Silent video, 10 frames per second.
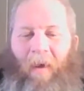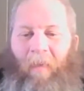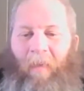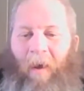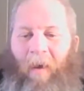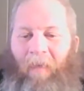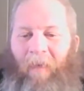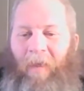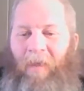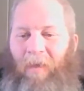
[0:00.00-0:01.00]
I
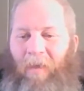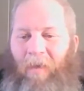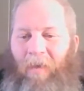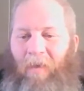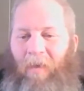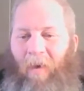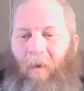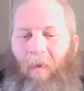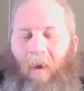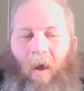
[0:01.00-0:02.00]
invite you to do
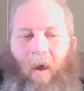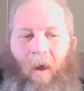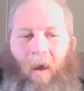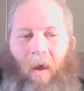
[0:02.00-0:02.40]
so.